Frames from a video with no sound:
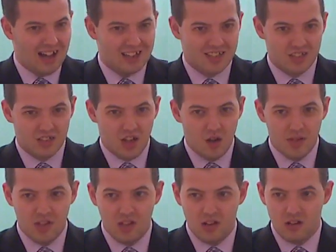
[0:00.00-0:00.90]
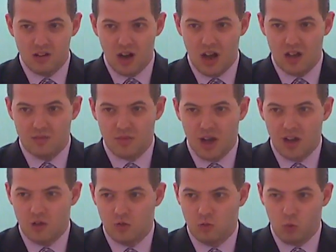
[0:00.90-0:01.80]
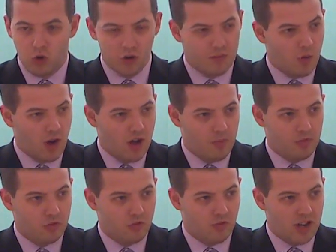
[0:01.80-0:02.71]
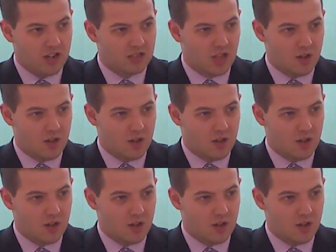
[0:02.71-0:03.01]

Since coming here, I worked my way up through the ranks.